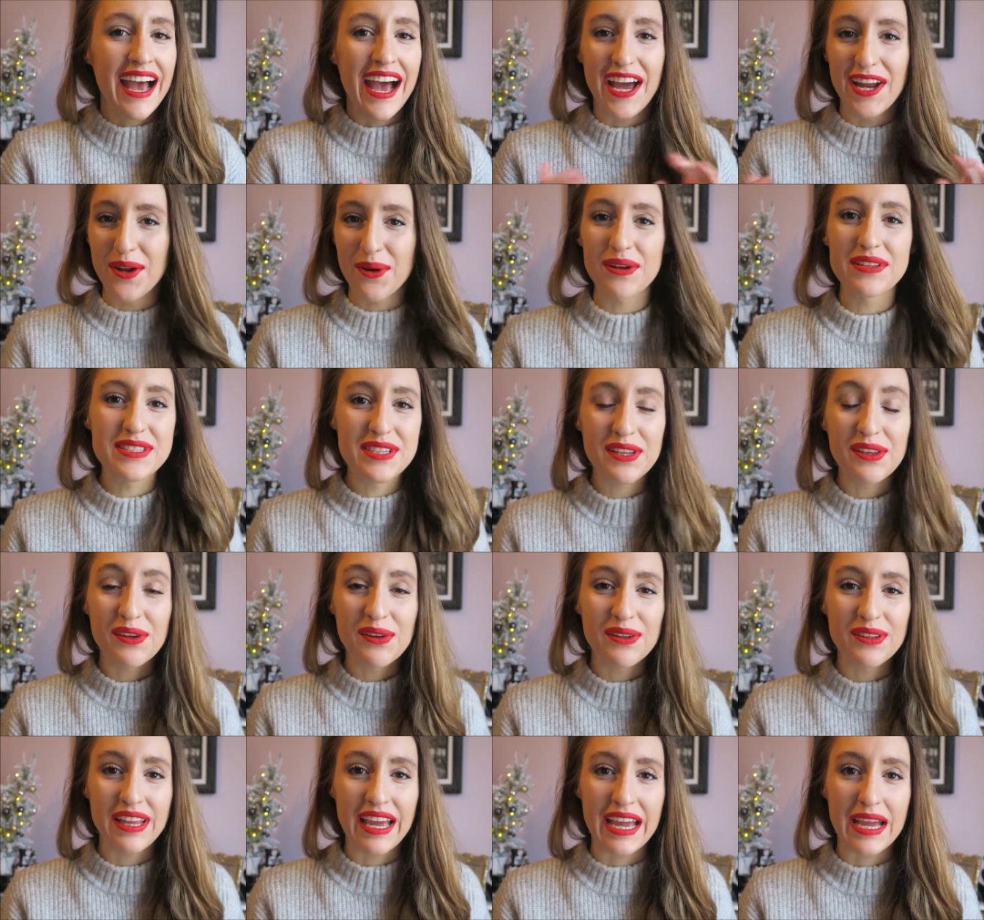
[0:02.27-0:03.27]
I know it's a
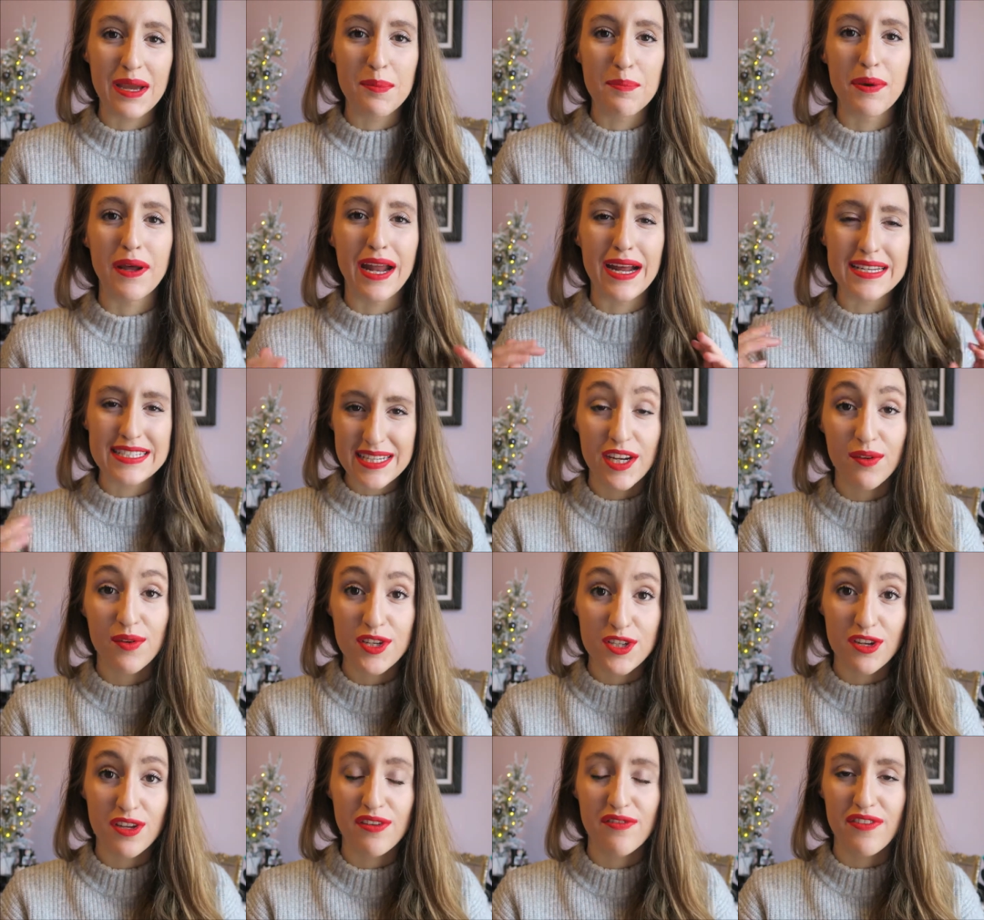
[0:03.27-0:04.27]
little late, but I did
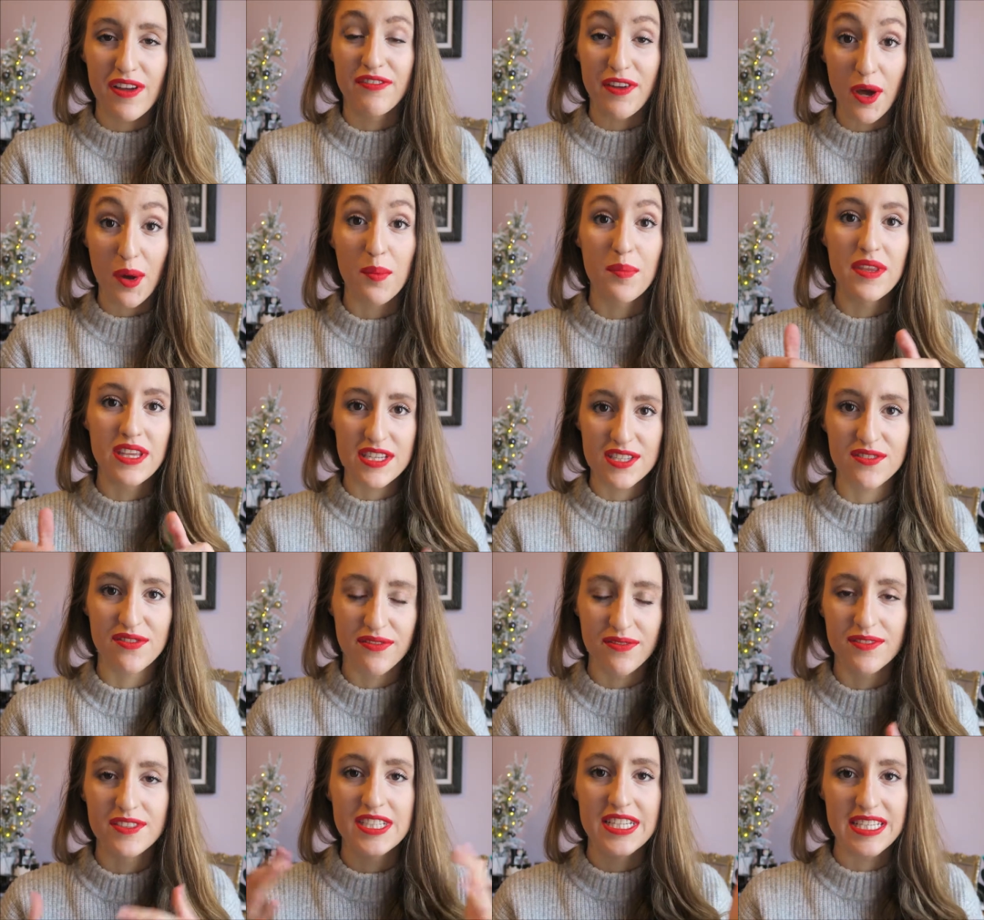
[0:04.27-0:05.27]
originally film this
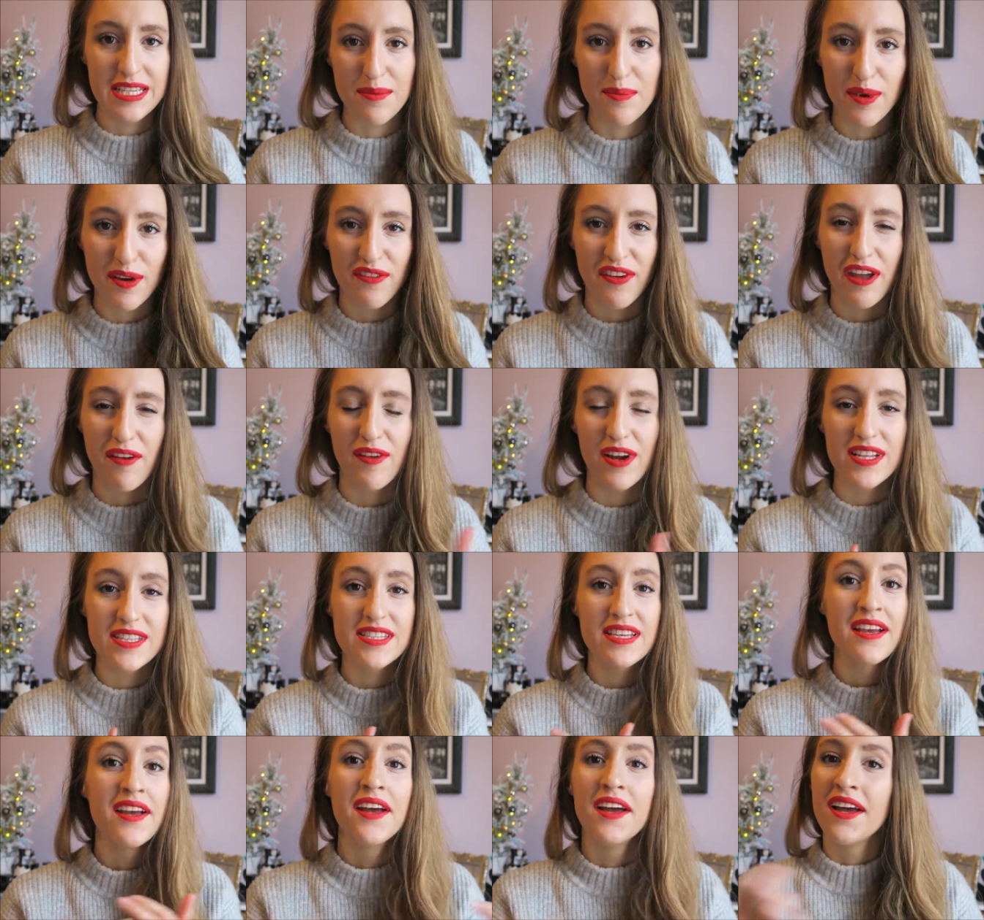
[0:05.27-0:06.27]
December favorites